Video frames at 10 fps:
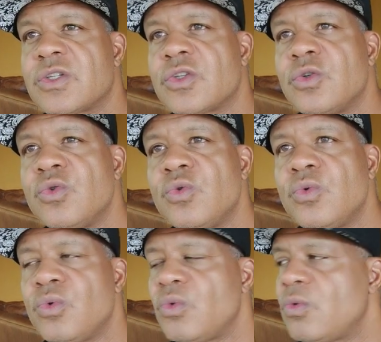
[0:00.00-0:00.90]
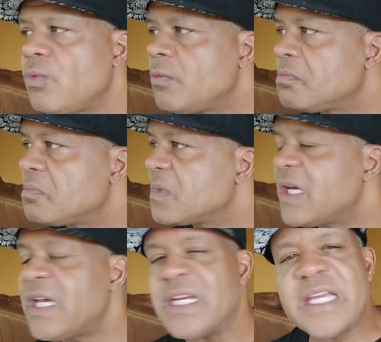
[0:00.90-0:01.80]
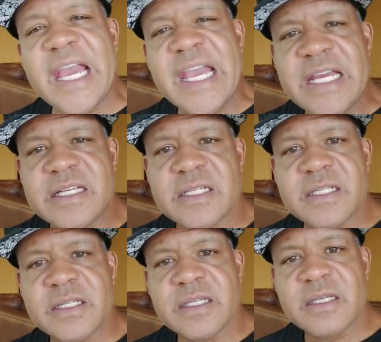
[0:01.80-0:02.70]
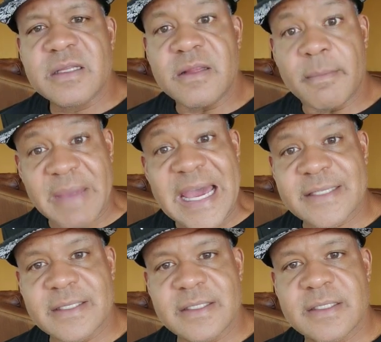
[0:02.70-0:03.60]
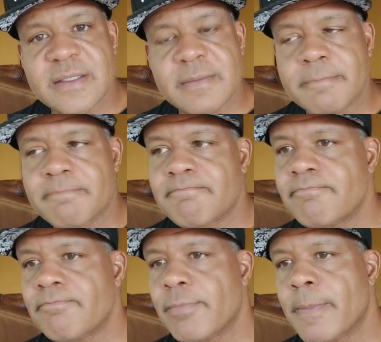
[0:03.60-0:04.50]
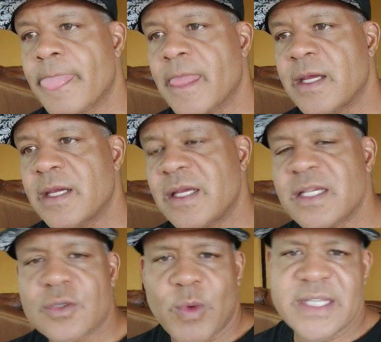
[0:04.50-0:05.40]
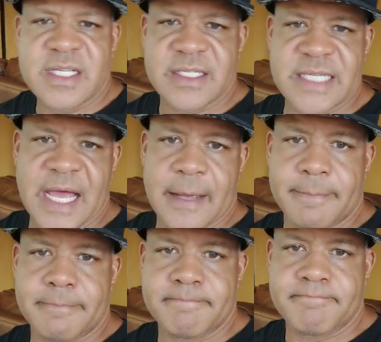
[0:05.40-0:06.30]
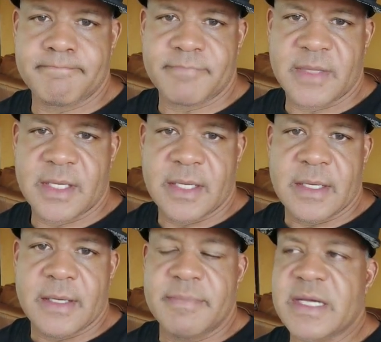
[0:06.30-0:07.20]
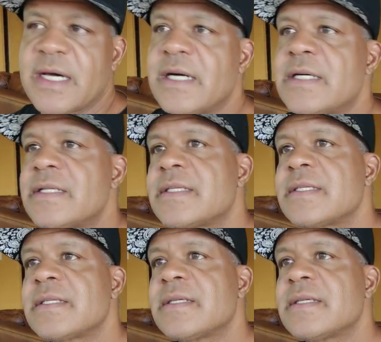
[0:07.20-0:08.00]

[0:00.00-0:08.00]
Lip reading: to engage the masses, it's a waste of your time. Because